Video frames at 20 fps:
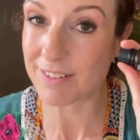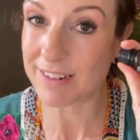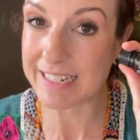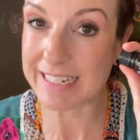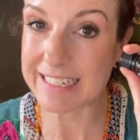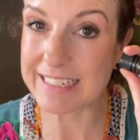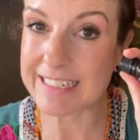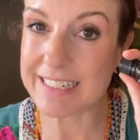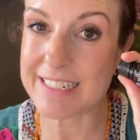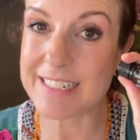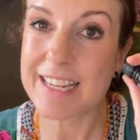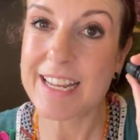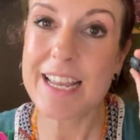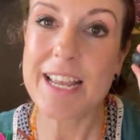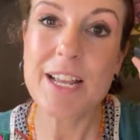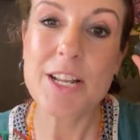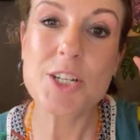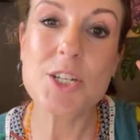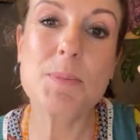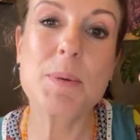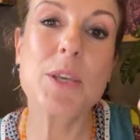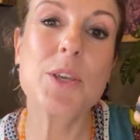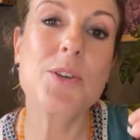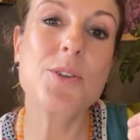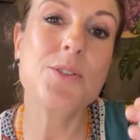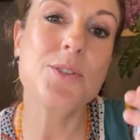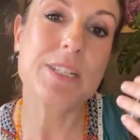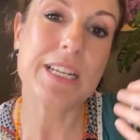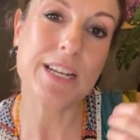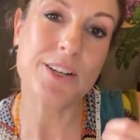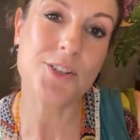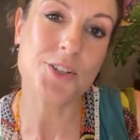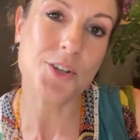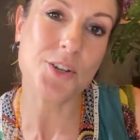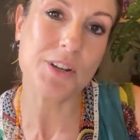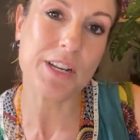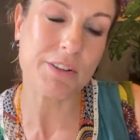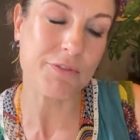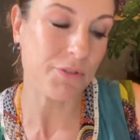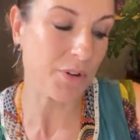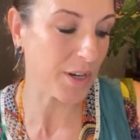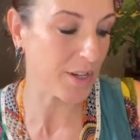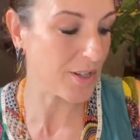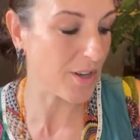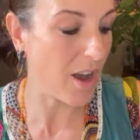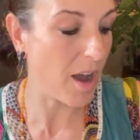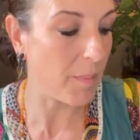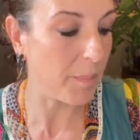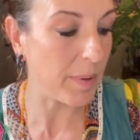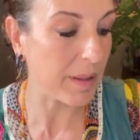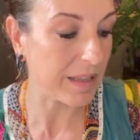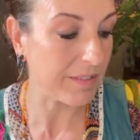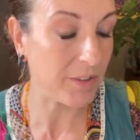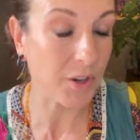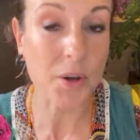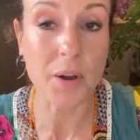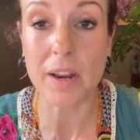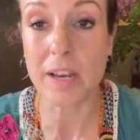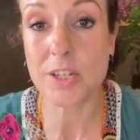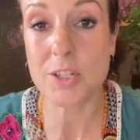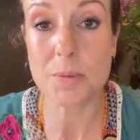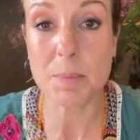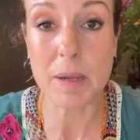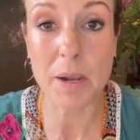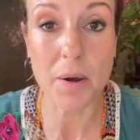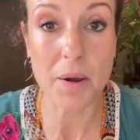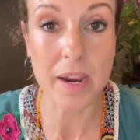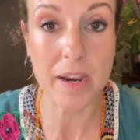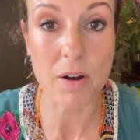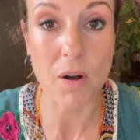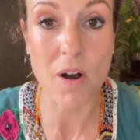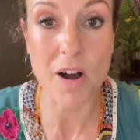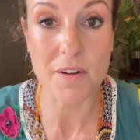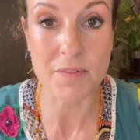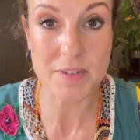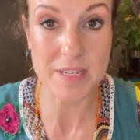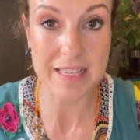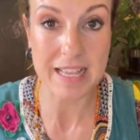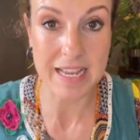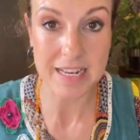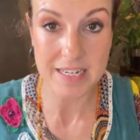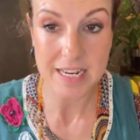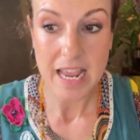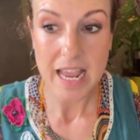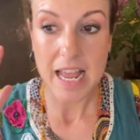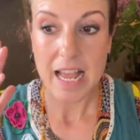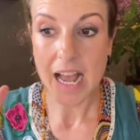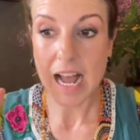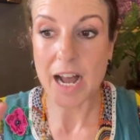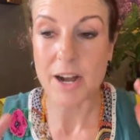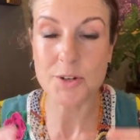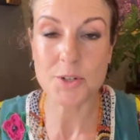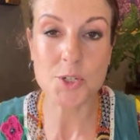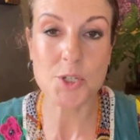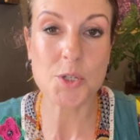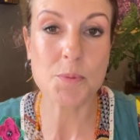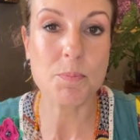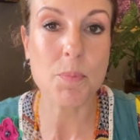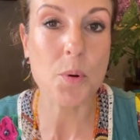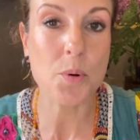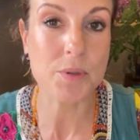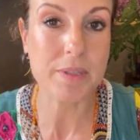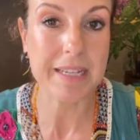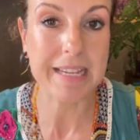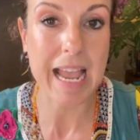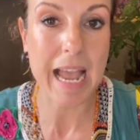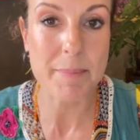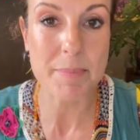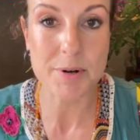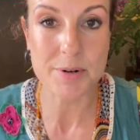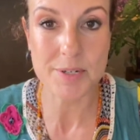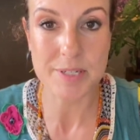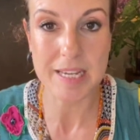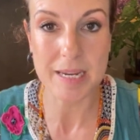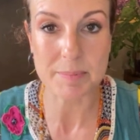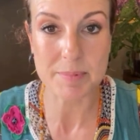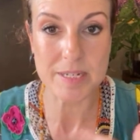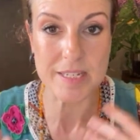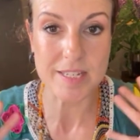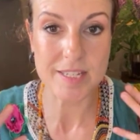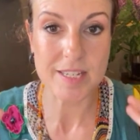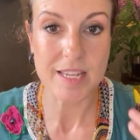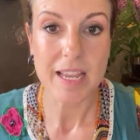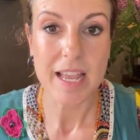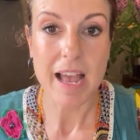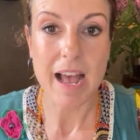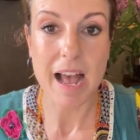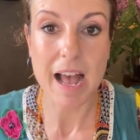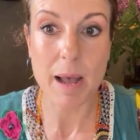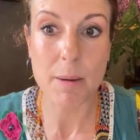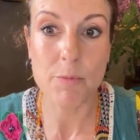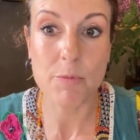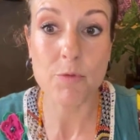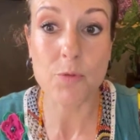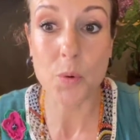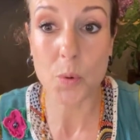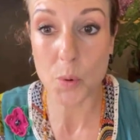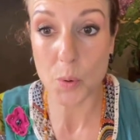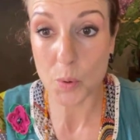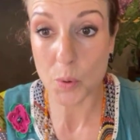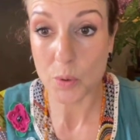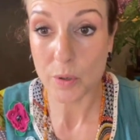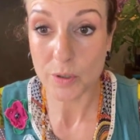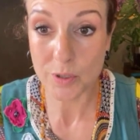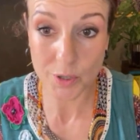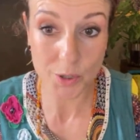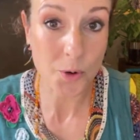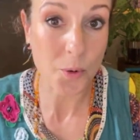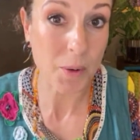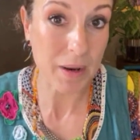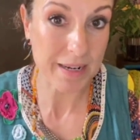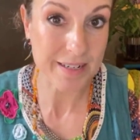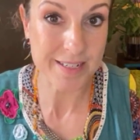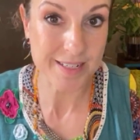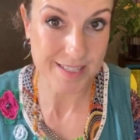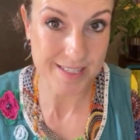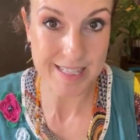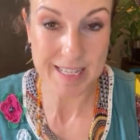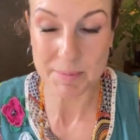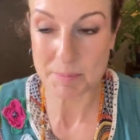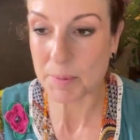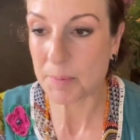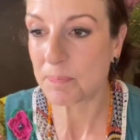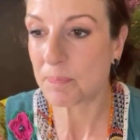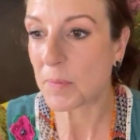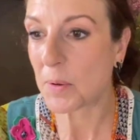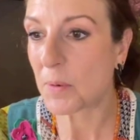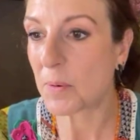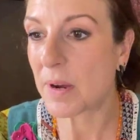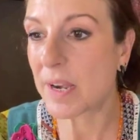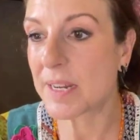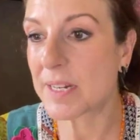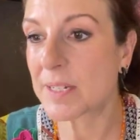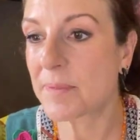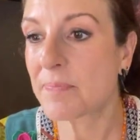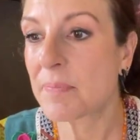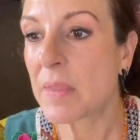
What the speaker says: in it, to be used internally, for example, if you're going to be going after that, how to support the GABA receptors for good quality sleep. All right.